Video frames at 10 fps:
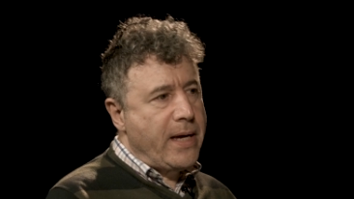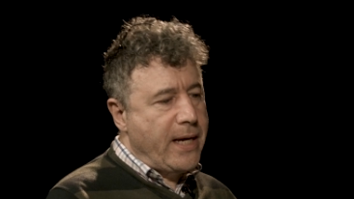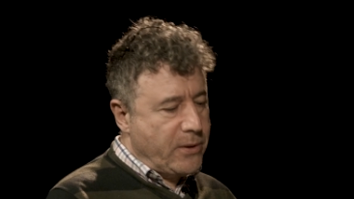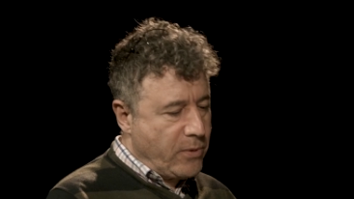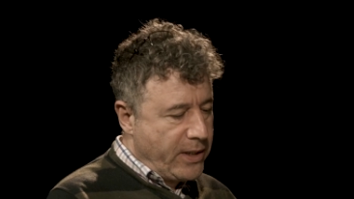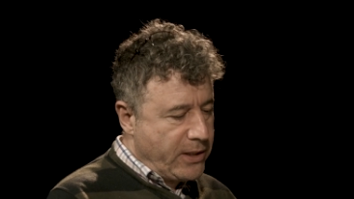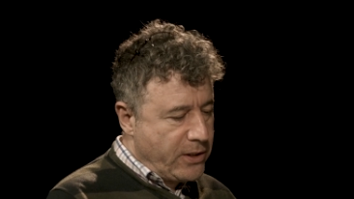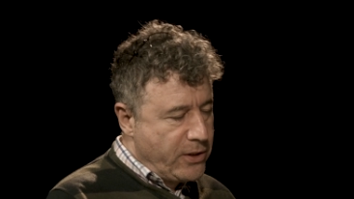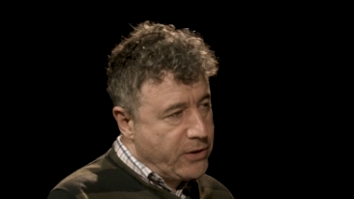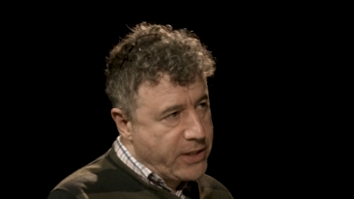Yes, we're into
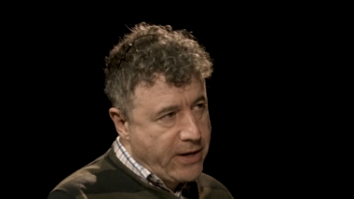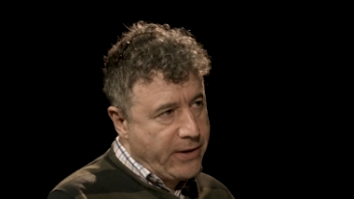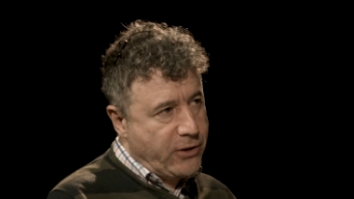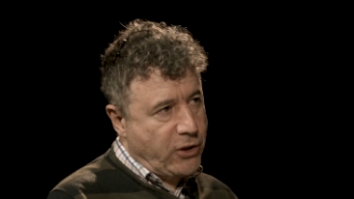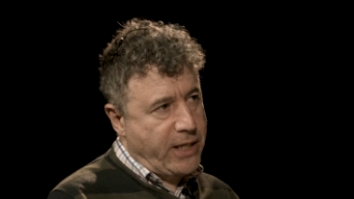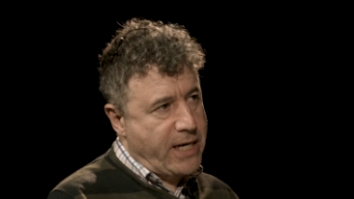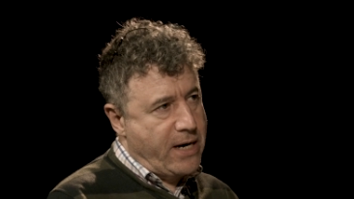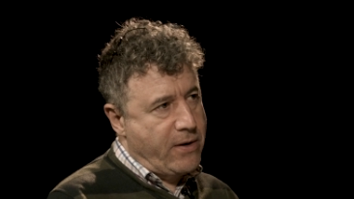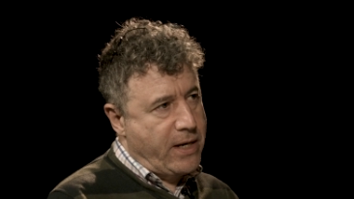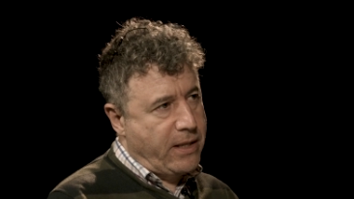new territory
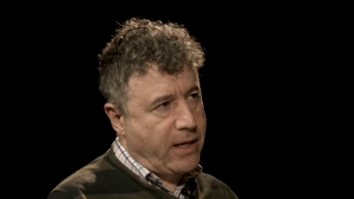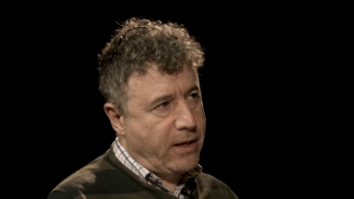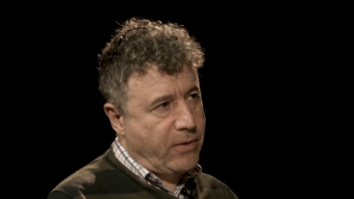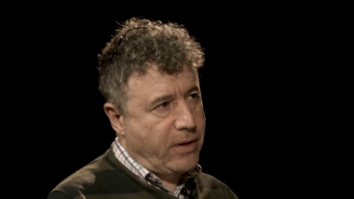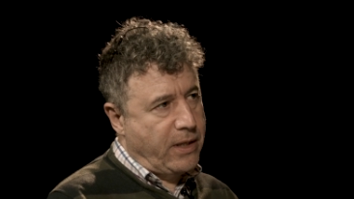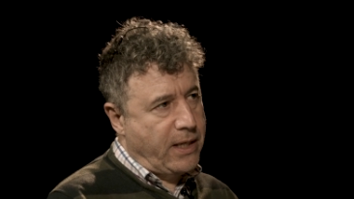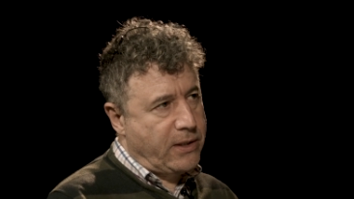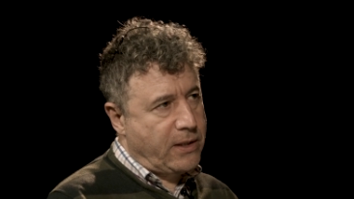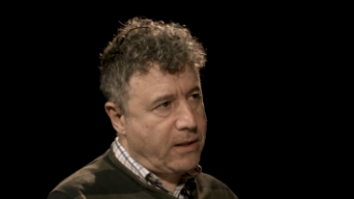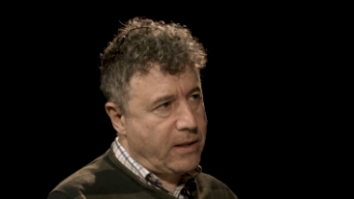now, I think, mm. with
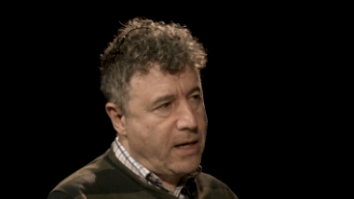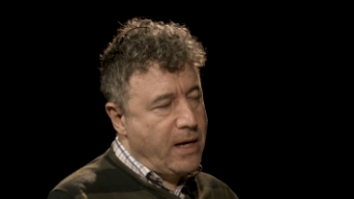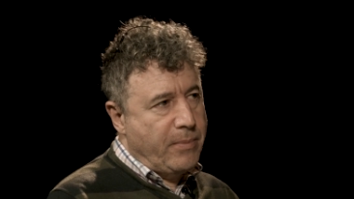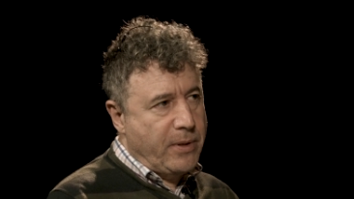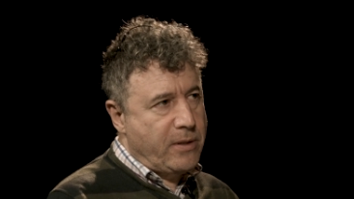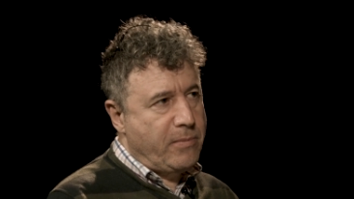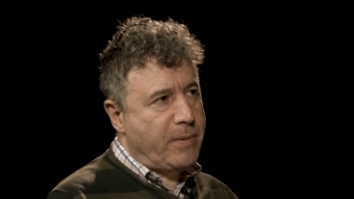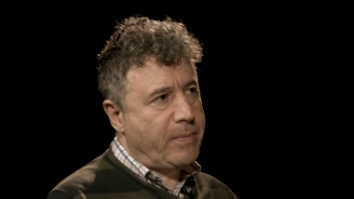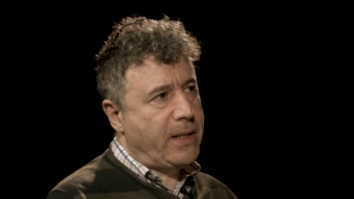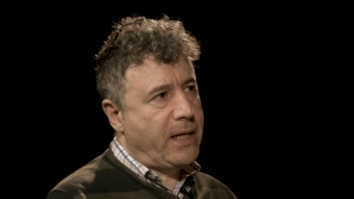this. And
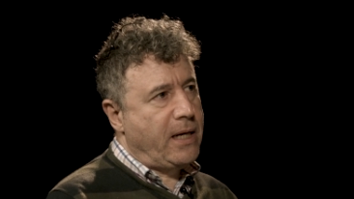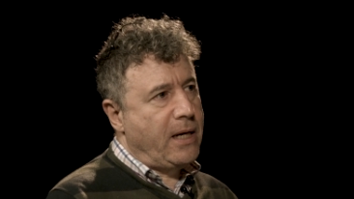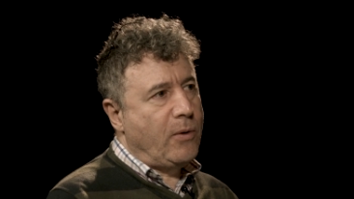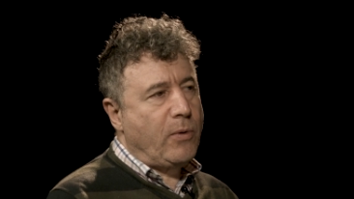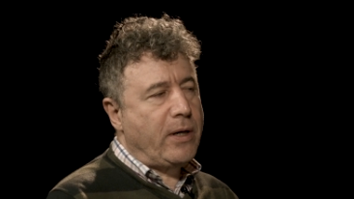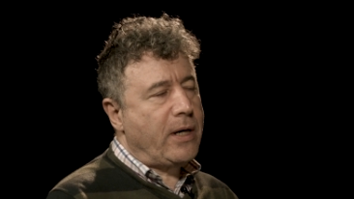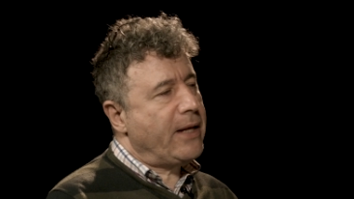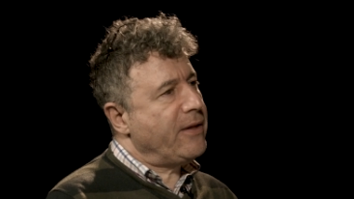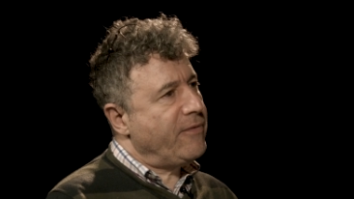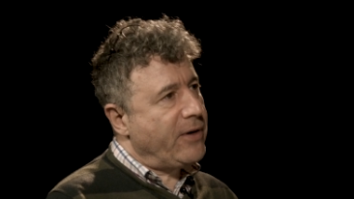presumably, we're
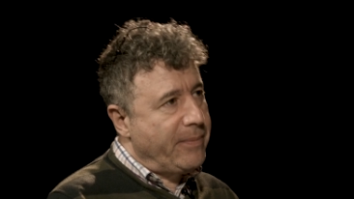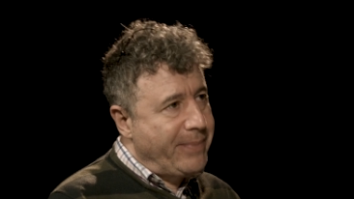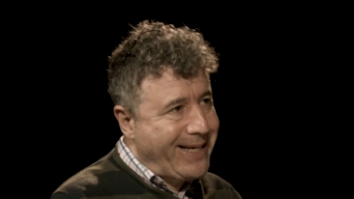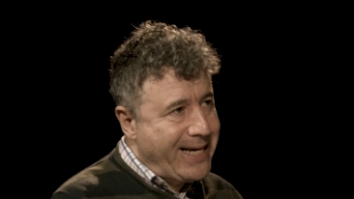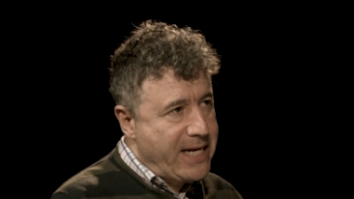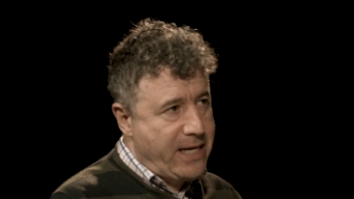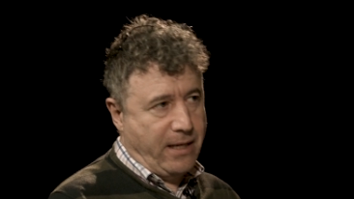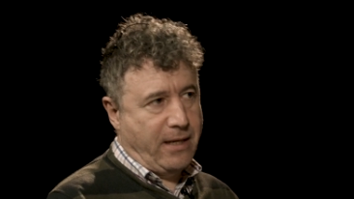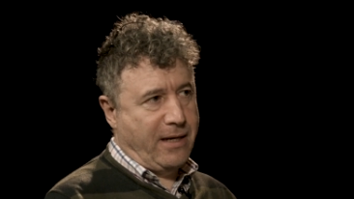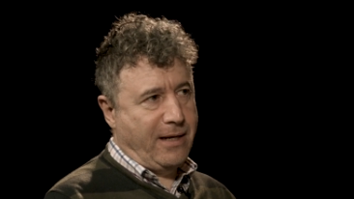at the very
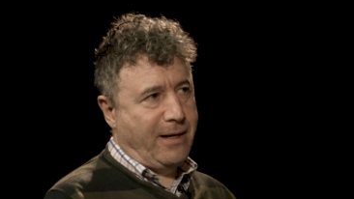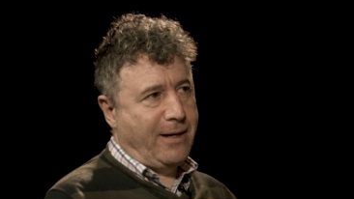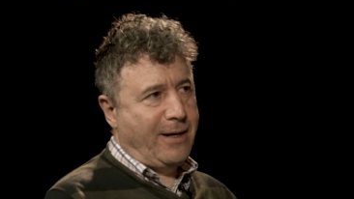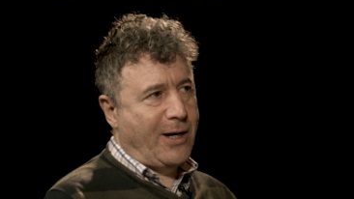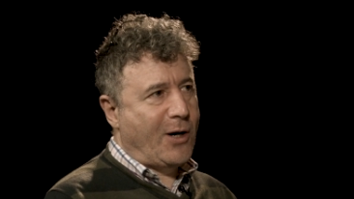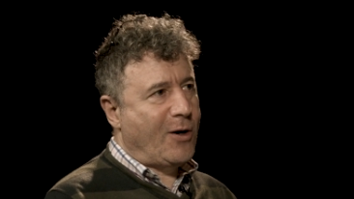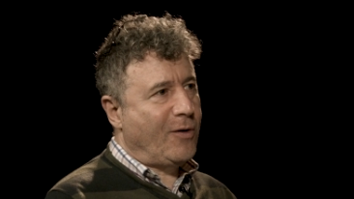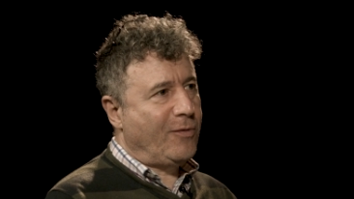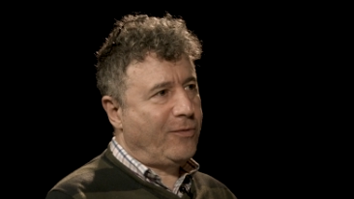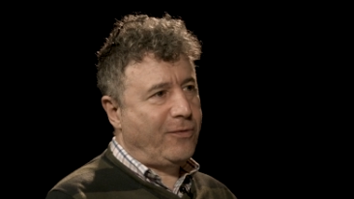beginning
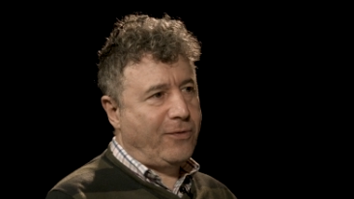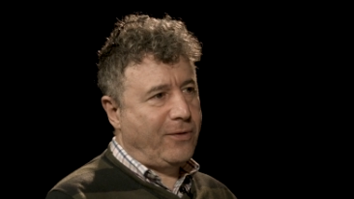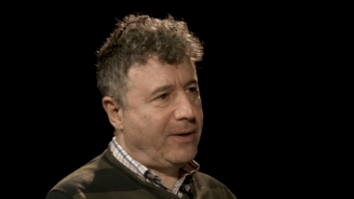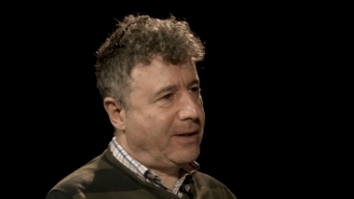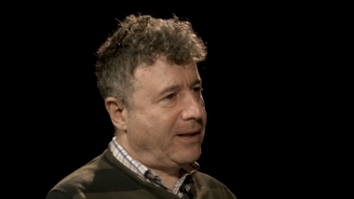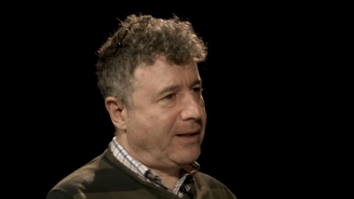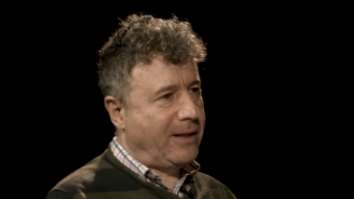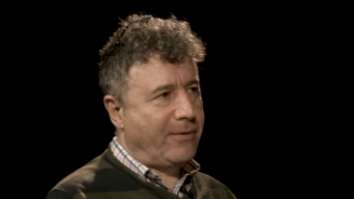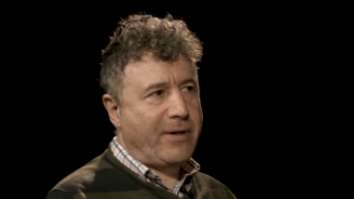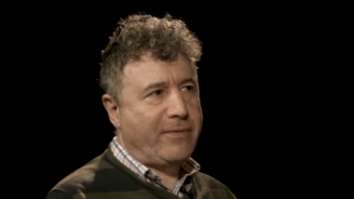of
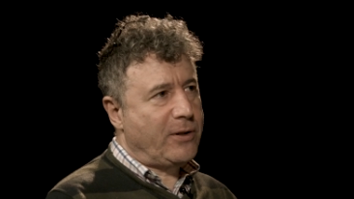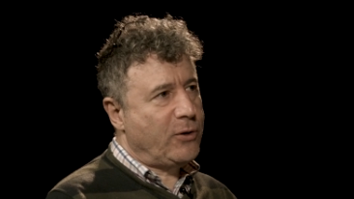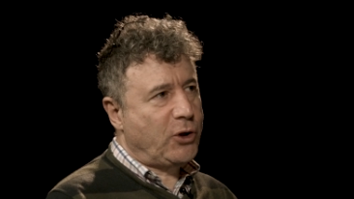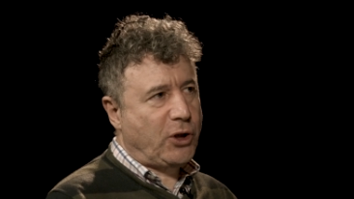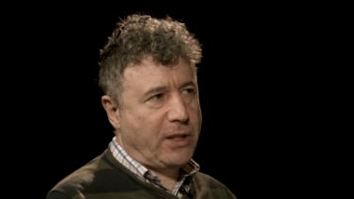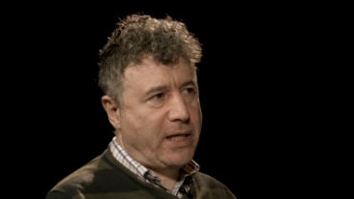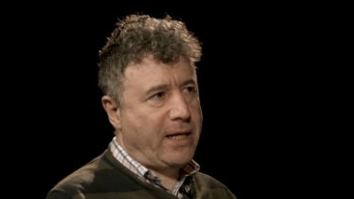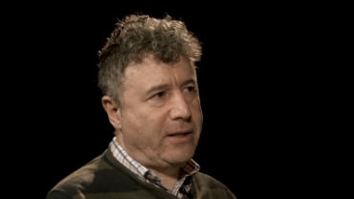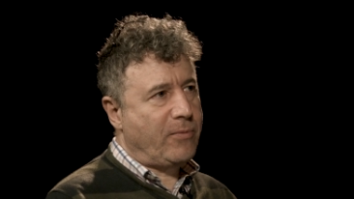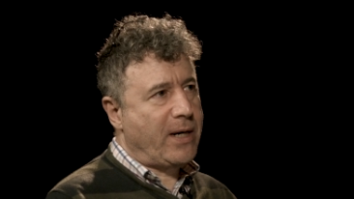mm. a revolution
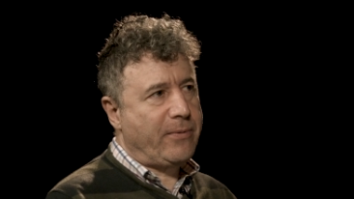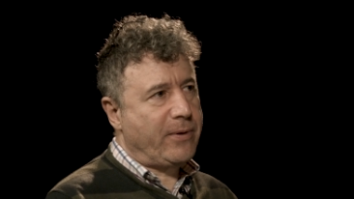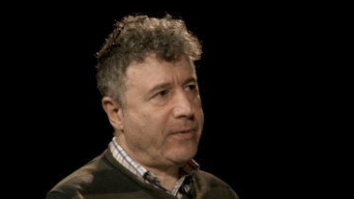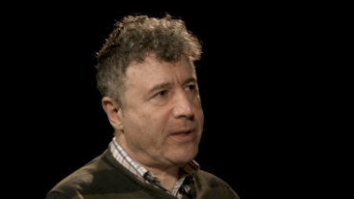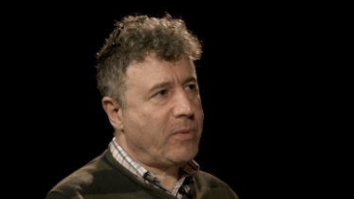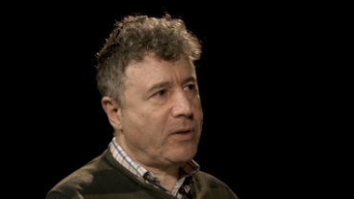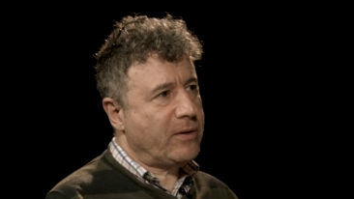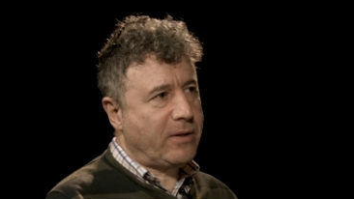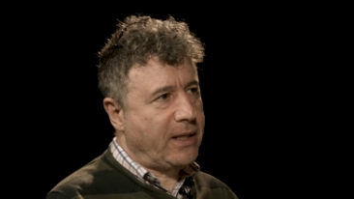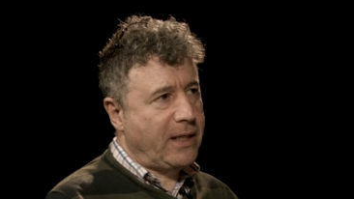in the way we respond
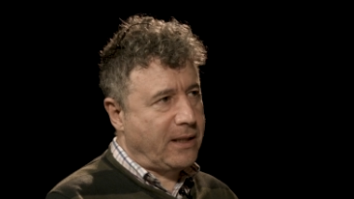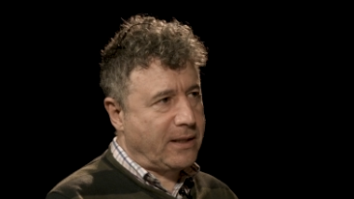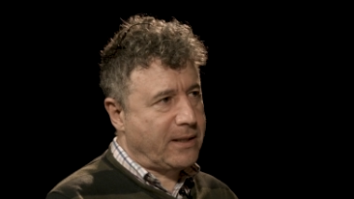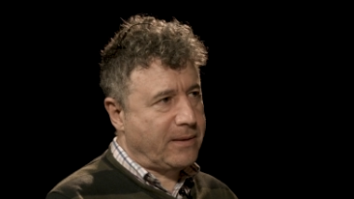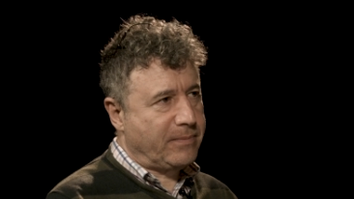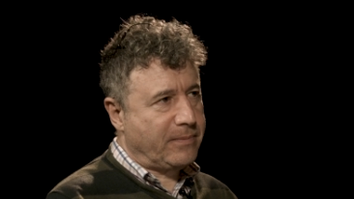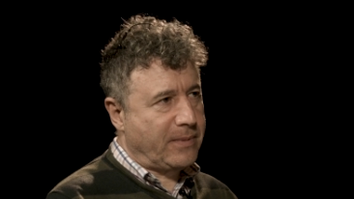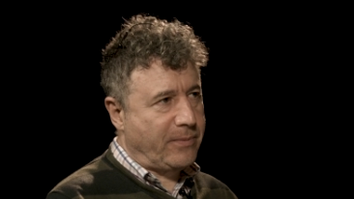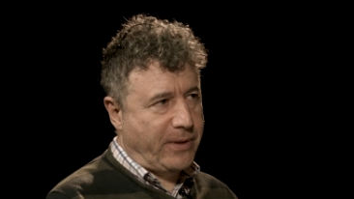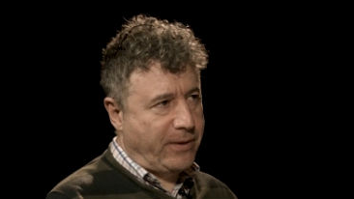to things mm.
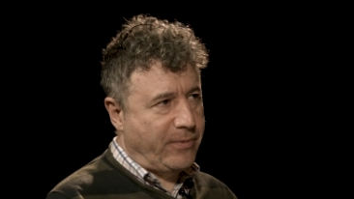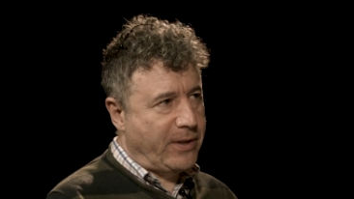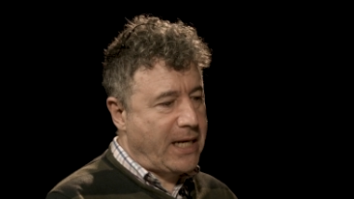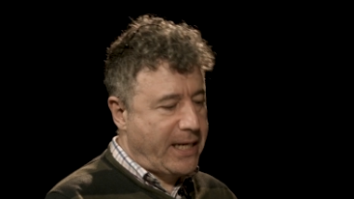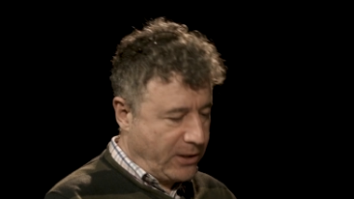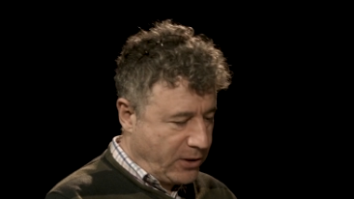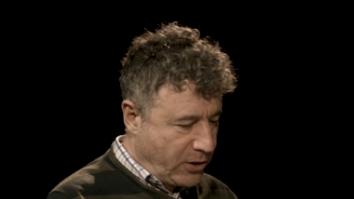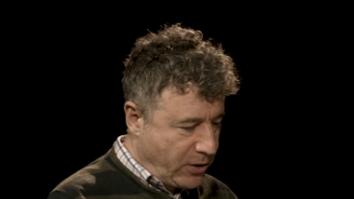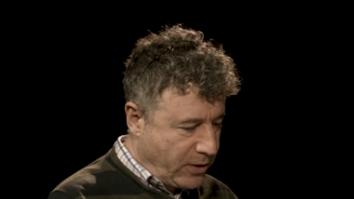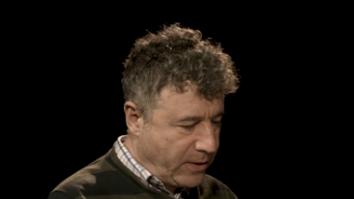and we relate
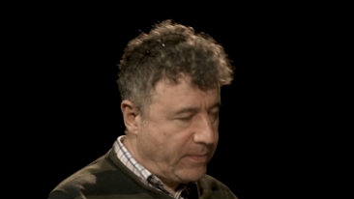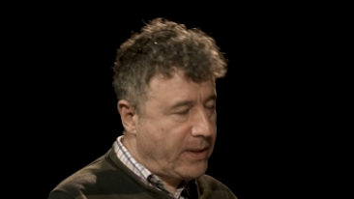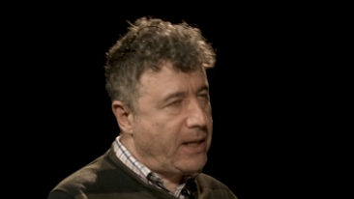to them.